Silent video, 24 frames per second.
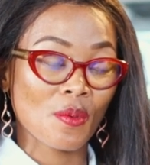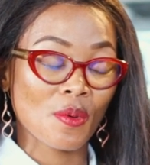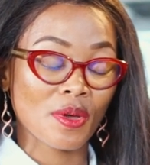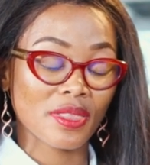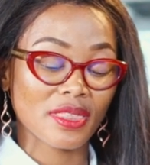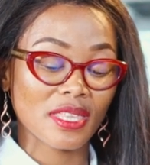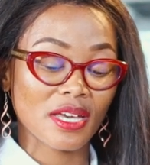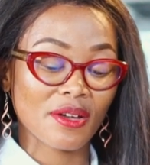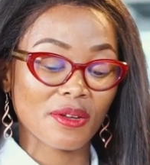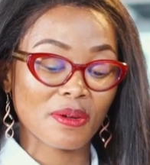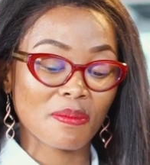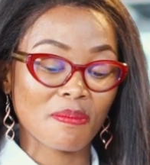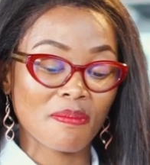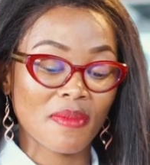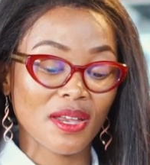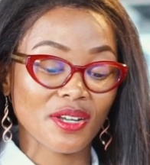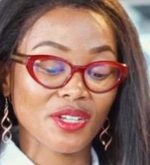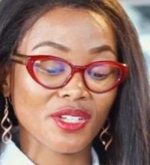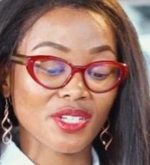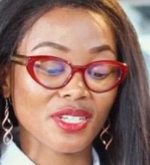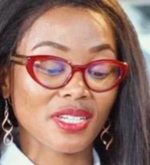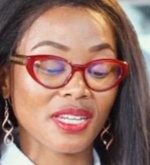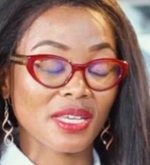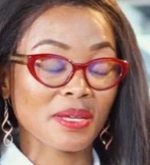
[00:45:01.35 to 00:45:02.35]
without
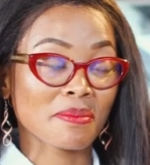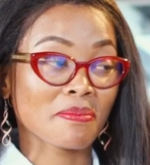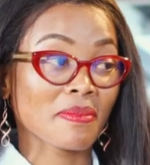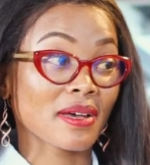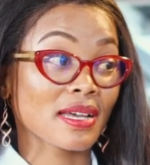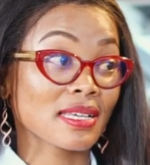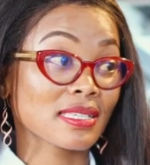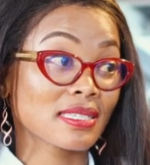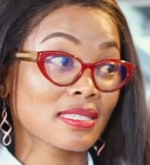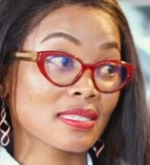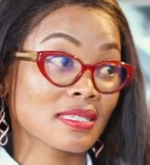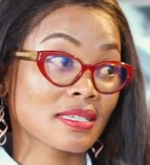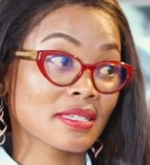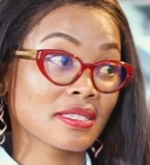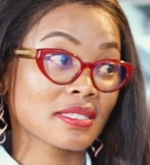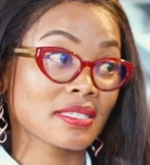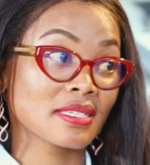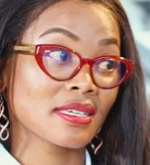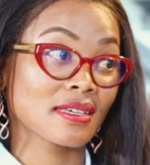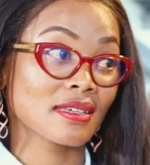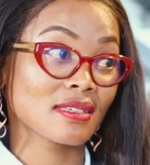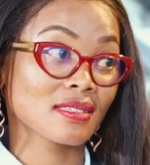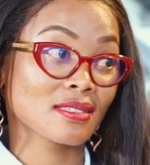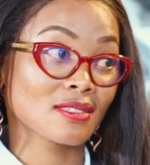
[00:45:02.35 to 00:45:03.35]
mentioning my six
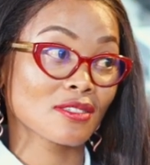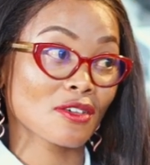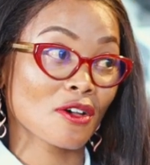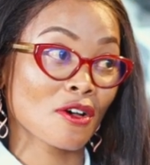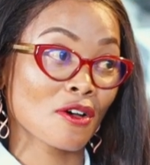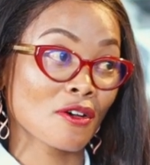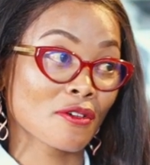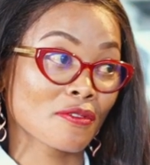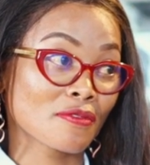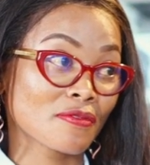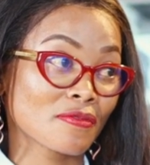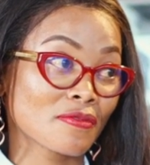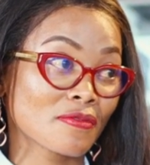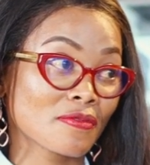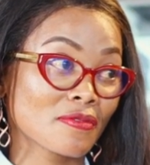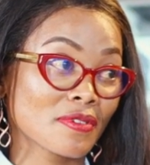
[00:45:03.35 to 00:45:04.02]
years of